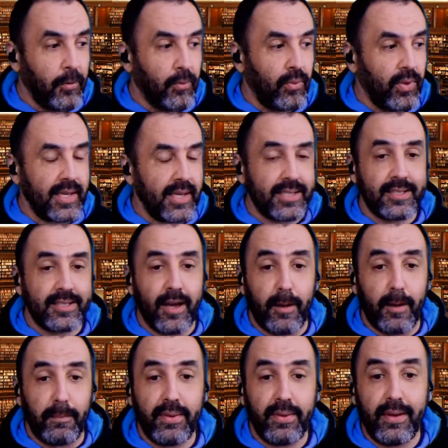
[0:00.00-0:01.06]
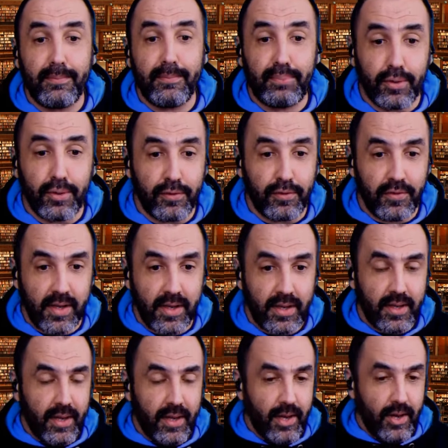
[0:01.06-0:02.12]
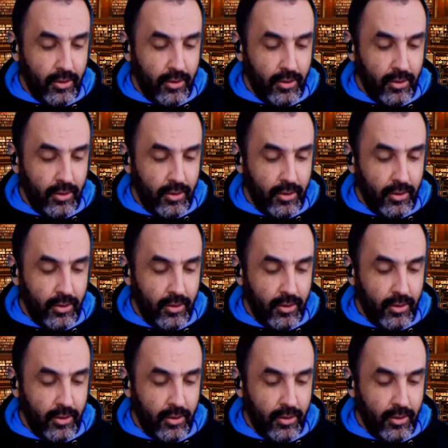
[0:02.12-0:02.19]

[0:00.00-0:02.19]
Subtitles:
We stop improving.